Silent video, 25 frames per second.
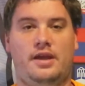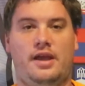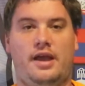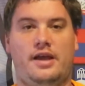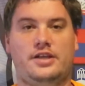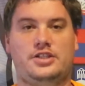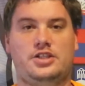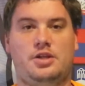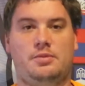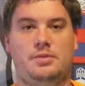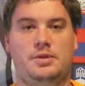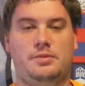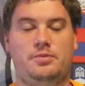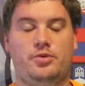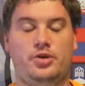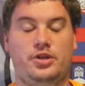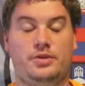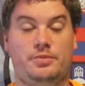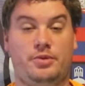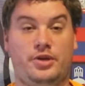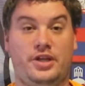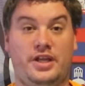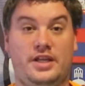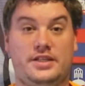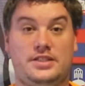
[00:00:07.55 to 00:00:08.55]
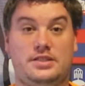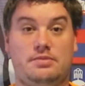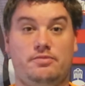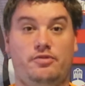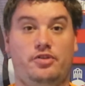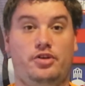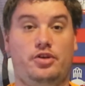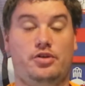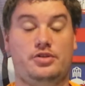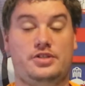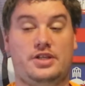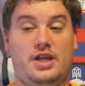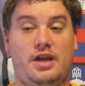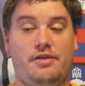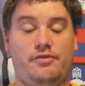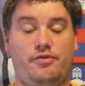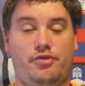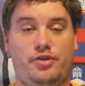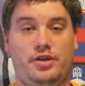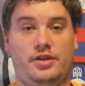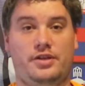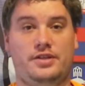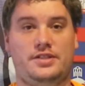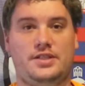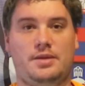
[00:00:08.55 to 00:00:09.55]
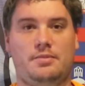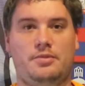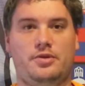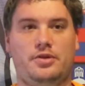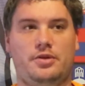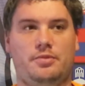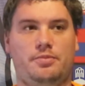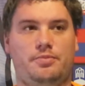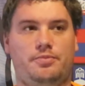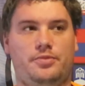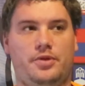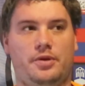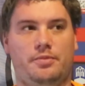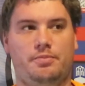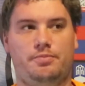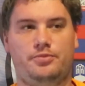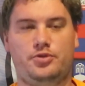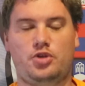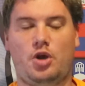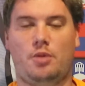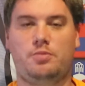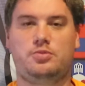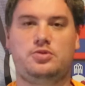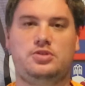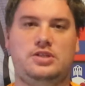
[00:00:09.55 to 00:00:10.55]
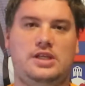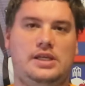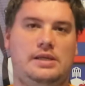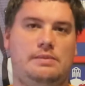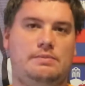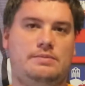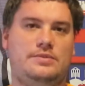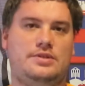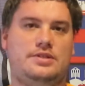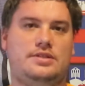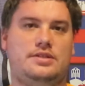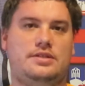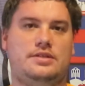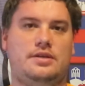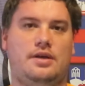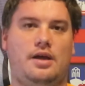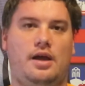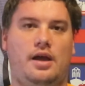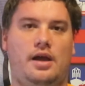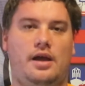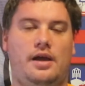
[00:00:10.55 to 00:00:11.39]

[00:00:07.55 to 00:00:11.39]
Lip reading: as I'll be bringing out some videos covering some of the top teams'